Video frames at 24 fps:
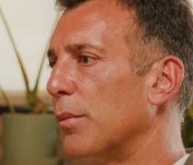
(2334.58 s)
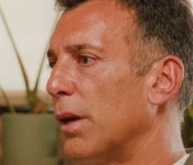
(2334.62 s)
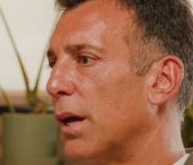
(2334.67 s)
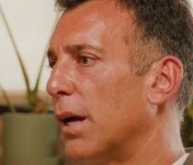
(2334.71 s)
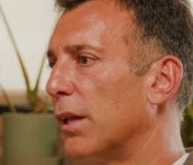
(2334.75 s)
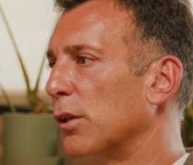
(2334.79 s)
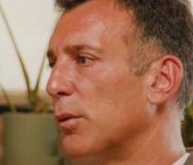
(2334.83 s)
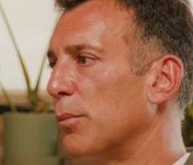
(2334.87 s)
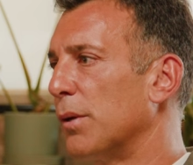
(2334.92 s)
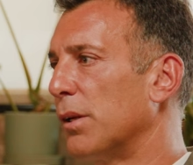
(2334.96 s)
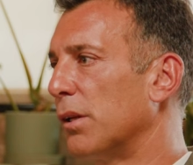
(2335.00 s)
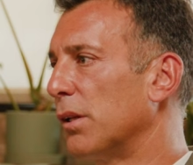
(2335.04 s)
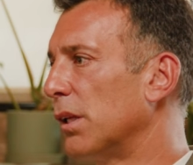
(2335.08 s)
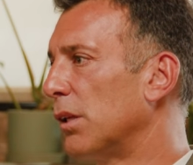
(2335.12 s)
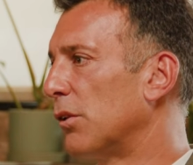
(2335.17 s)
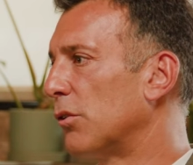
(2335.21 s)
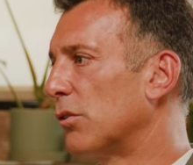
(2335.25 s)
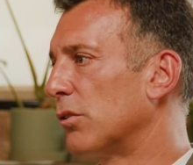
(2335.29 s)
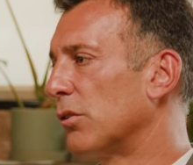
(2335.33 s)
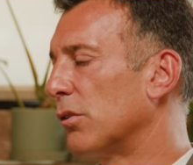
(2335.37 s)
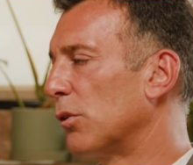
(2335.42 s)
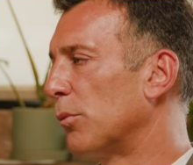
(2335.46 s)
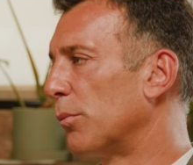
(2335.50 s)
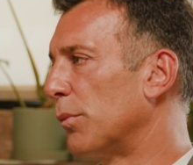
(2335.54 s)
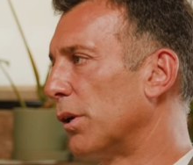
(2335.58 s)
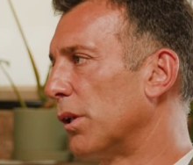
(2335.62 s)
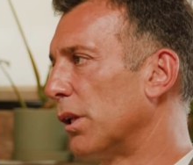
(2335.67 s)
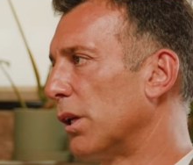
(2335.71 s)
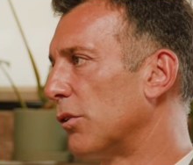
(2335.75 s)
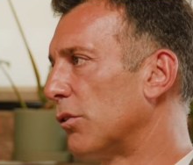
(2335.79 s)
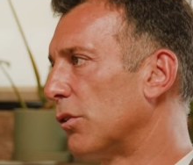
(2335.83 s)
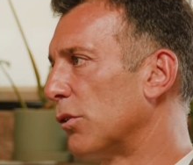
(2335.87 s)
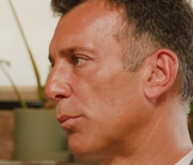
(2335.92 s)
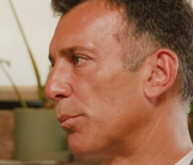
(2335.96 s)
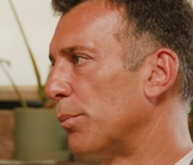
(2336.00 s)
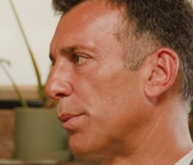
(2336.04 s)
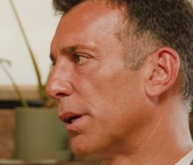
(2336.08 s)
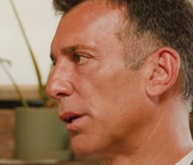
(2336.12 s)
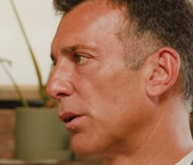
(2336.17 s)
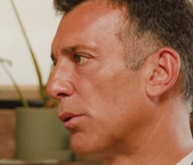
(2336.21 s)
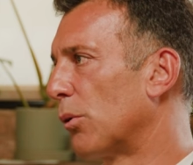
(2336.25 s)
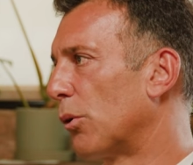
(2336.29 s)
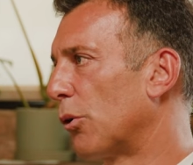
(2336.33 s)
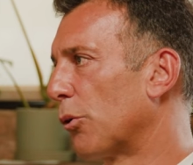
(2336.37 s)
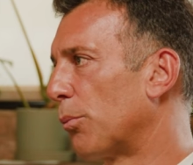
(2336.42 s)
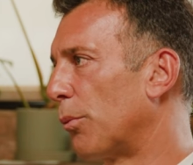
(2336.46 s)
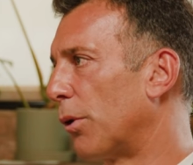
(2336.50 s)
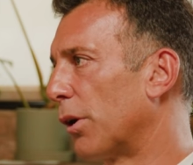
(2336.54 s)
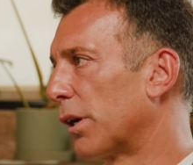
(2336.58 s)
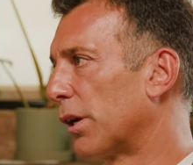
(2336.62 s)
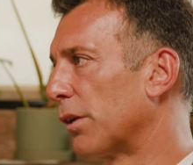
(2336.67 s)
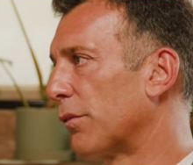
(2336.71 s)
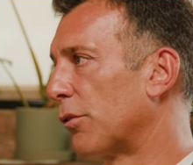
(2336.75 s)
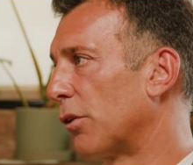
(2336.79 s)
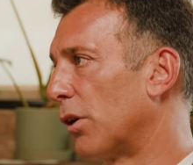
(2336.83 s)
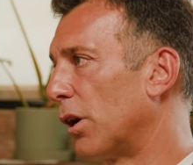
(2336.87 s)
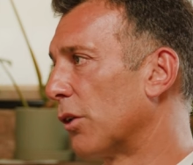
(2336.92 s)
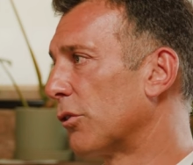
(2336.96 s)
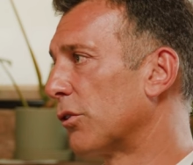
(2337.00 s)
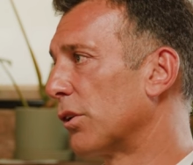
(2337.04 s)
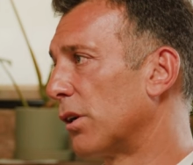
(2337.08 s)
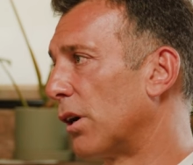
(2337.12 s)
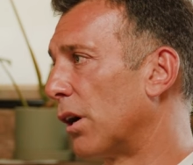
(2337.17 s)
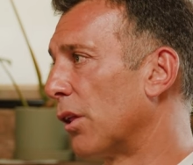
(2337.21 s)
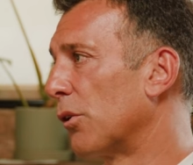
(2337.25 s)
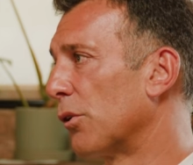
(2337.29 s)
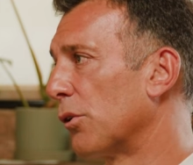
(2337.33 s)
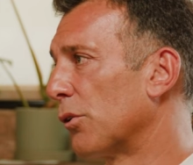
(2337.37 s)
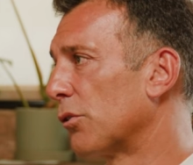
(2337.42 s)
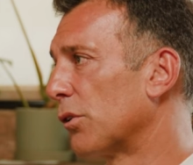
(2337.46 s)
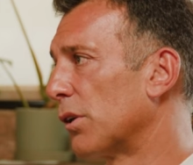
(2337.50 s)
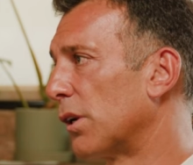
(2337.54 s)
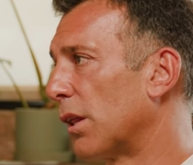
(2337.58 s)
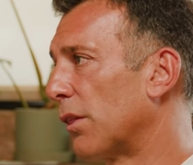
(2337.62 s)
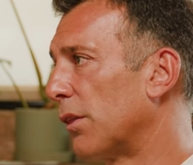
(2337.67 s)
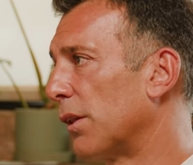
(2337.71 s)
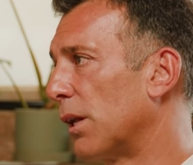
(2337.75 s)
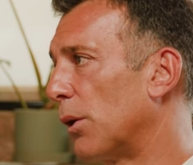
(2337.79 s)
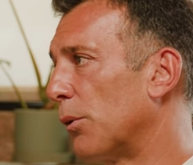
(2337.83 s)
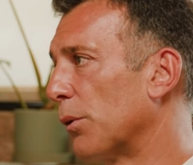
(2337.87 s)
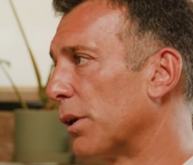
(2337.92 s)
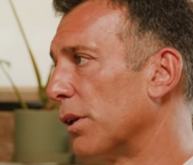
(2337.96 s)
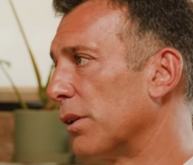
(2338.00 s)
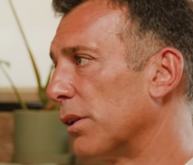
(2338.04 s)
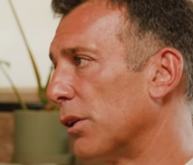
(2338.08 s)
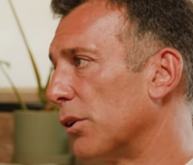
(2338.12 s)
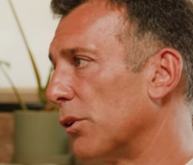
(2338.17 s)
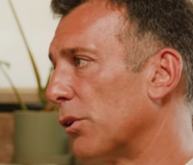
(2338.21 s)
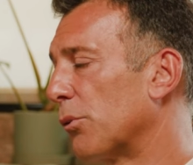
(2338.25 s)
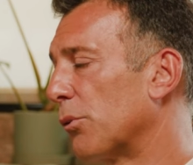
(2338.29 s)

And the Middle East. The Middle East is a big growth market for us and others, and I think that will continue to